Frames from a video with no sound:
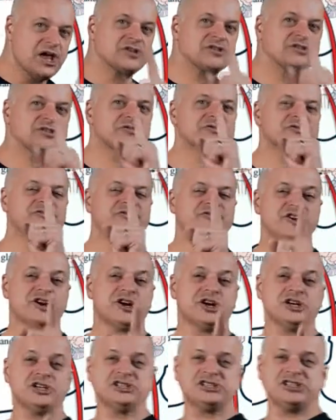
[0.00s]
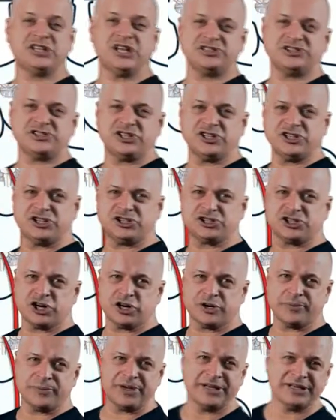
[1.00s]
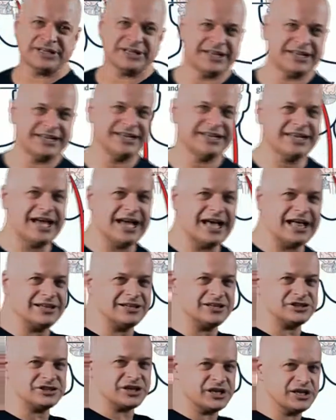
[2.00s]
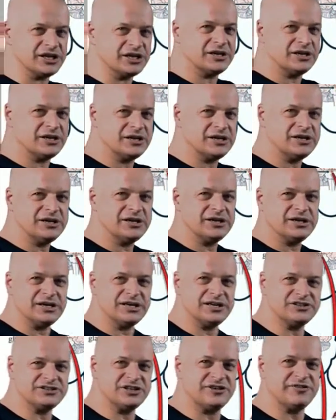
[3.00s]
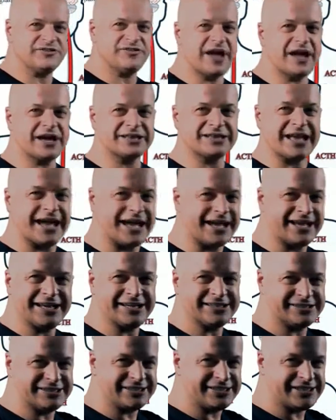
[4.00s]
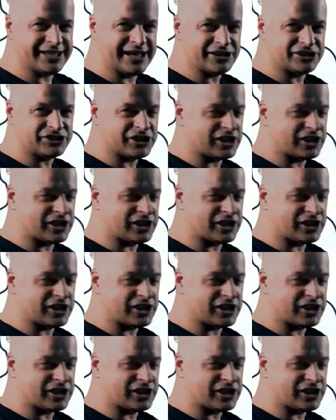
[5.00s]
The first test to determine the etiology is in fact the high ACTH